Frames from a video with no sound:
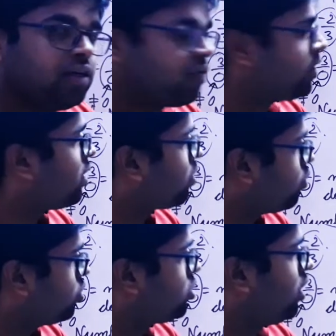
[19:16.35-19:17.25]
with the
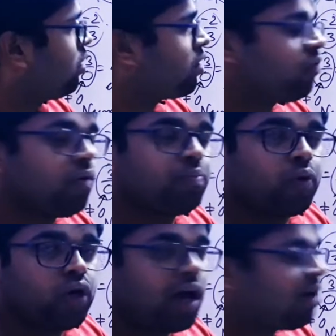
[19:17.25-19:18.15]
quotient, we put
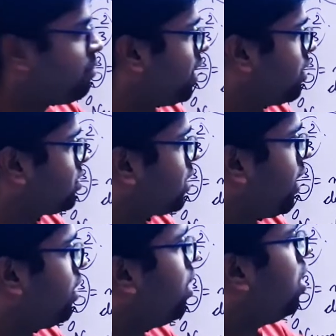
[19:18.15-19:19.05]
a minus sign.
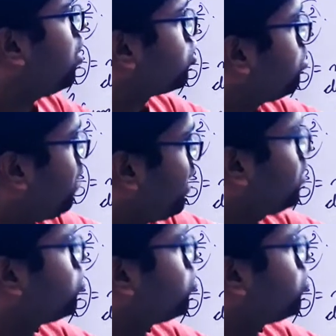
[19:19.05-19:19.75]
So minus